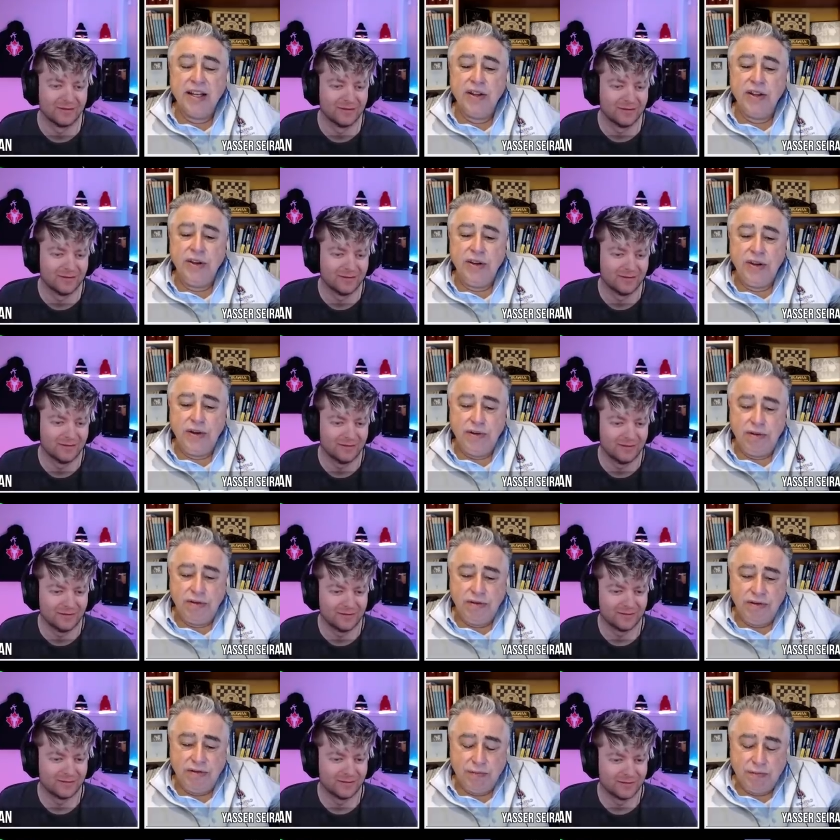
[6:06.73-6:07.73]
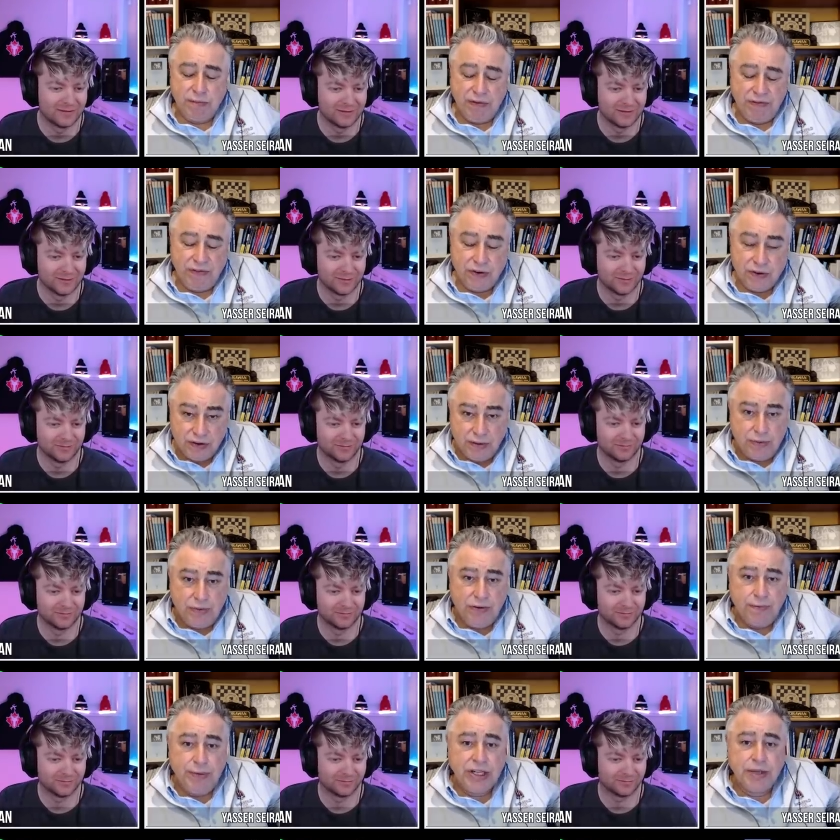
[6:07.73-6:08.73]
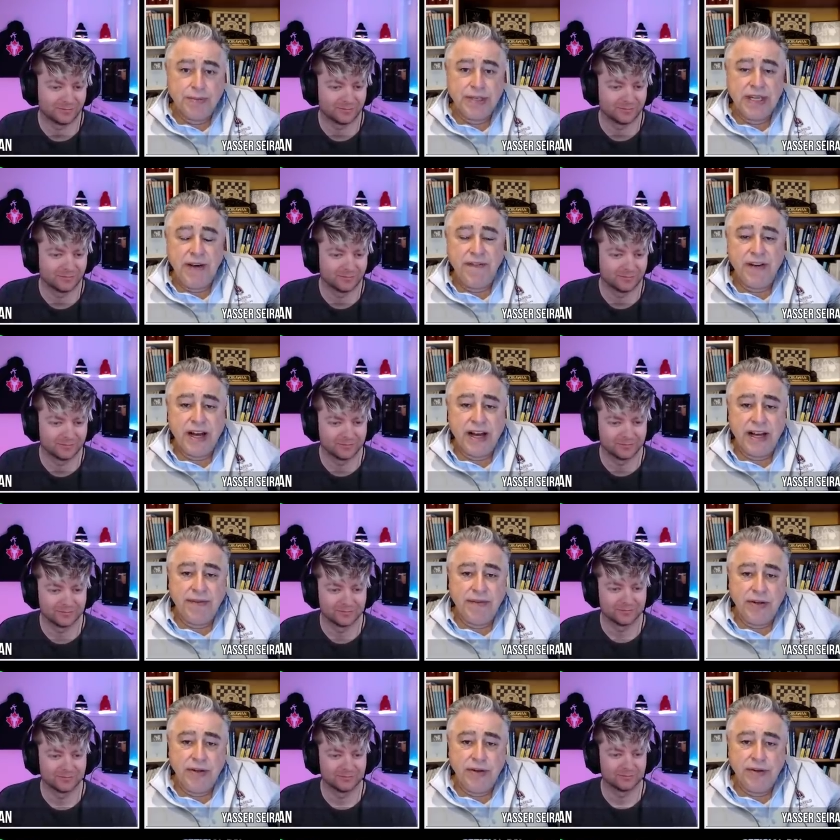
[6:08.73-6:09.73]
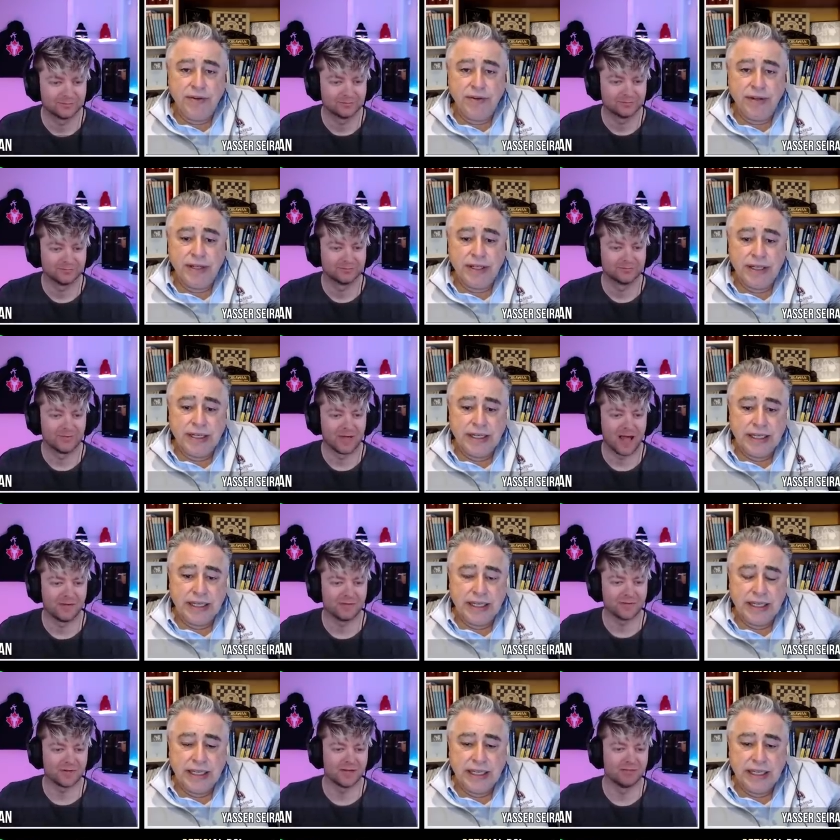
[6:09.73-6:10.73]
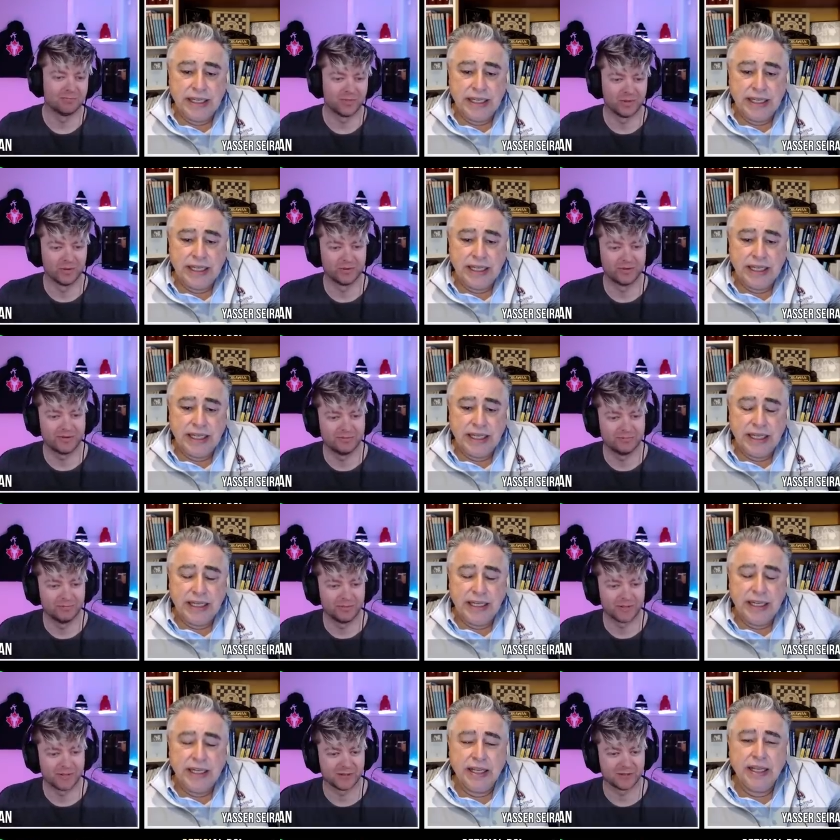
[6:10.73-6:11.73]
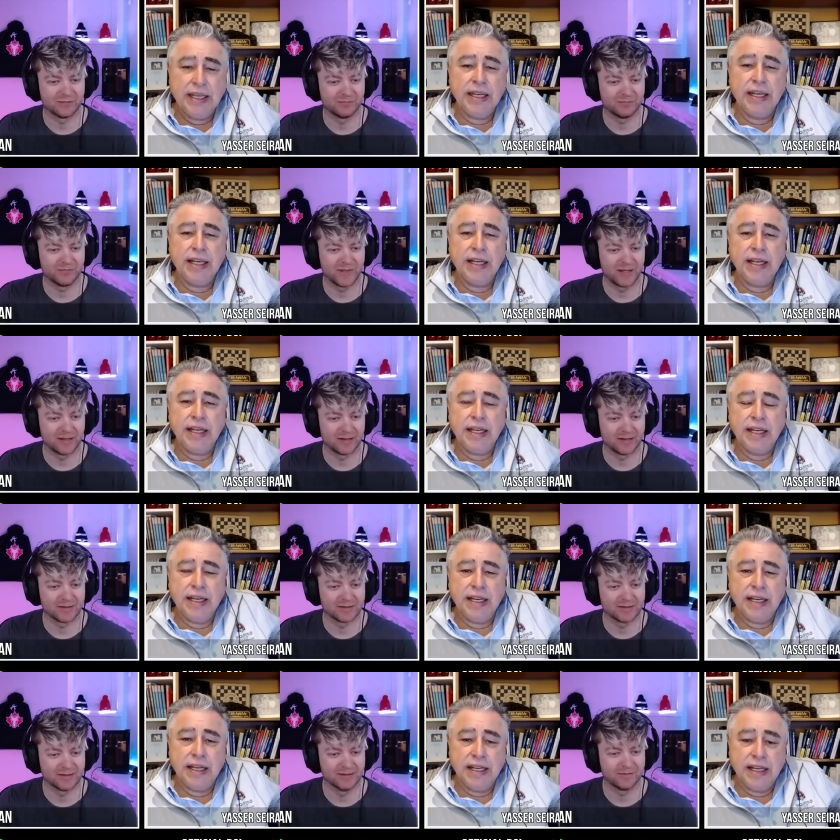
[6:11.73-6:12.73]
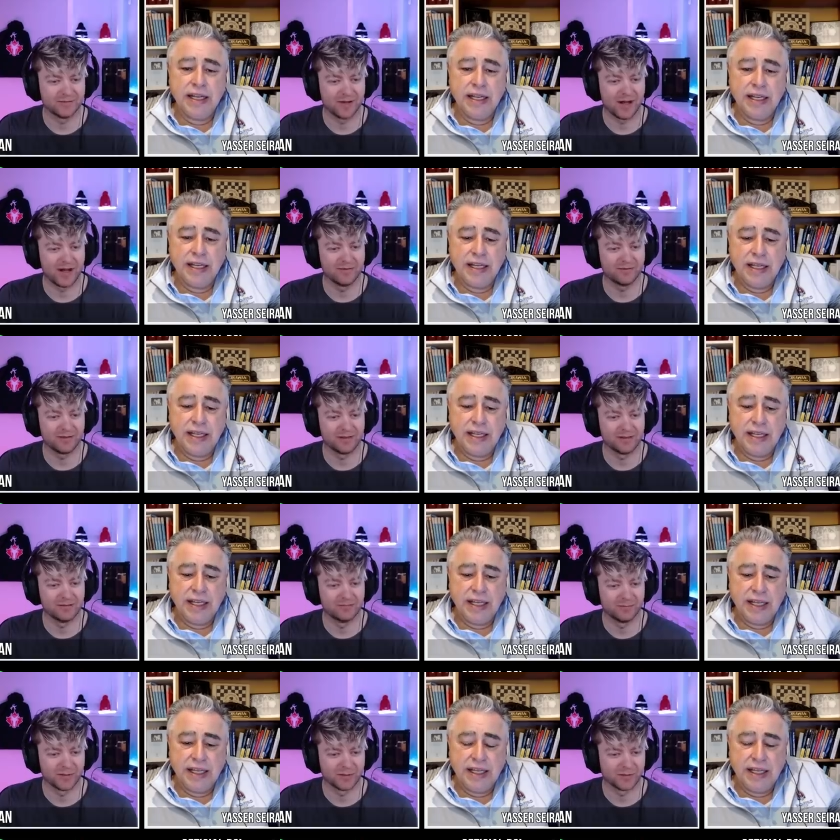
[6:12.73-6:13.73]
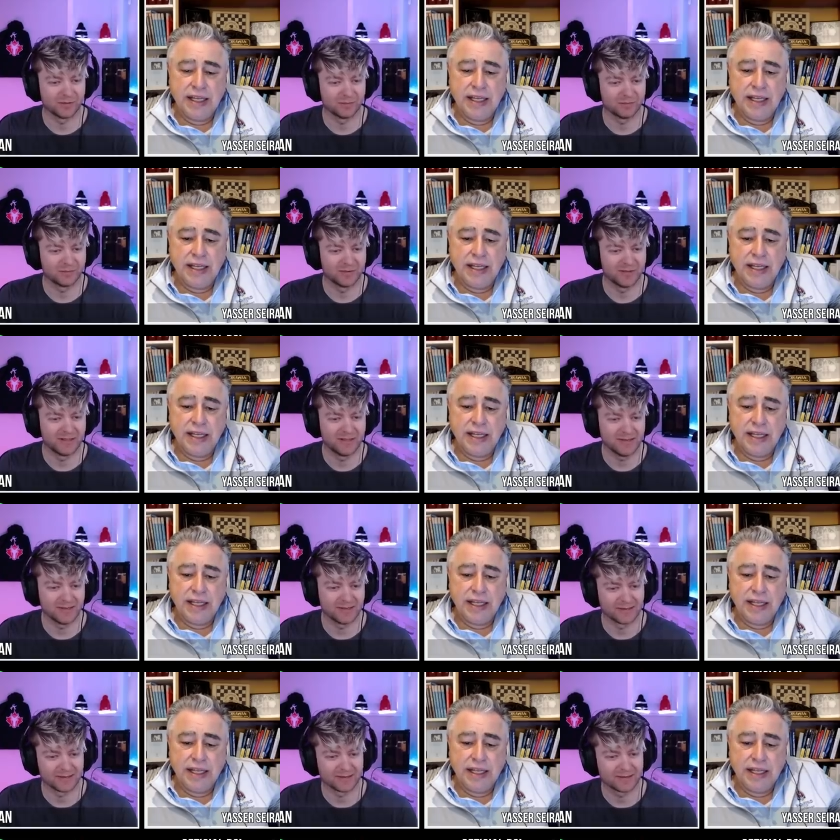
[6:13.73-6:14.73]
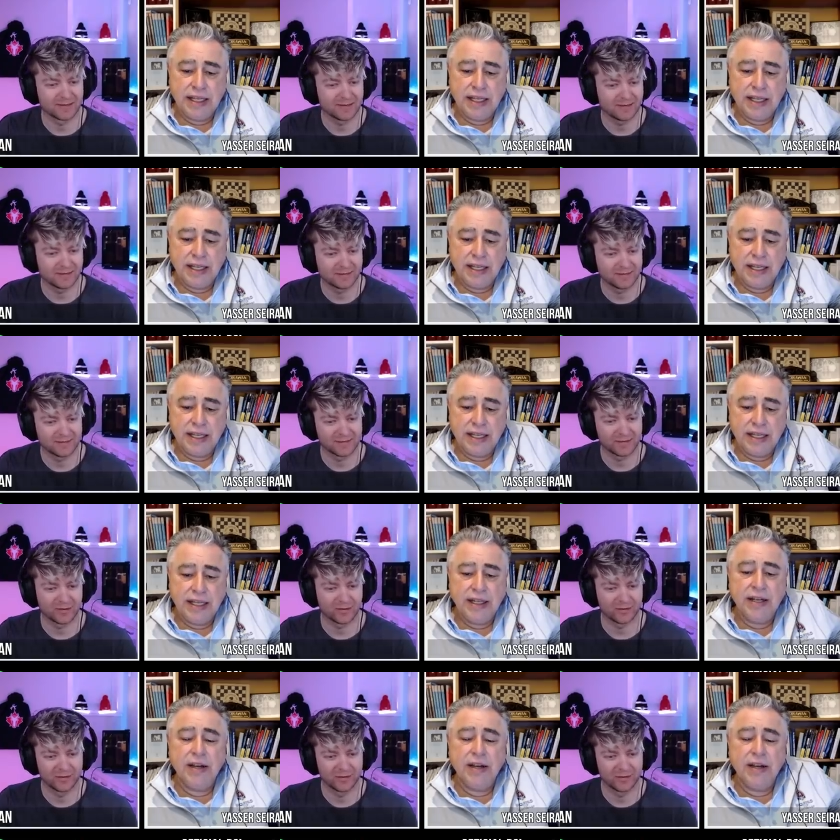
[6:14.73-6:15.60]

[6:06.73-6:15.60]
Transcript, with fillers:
Speaker 1: You prefer the move bishop c5, do you?
Speaker 2: I've tried both bishop uh, c5 and bishop d6. So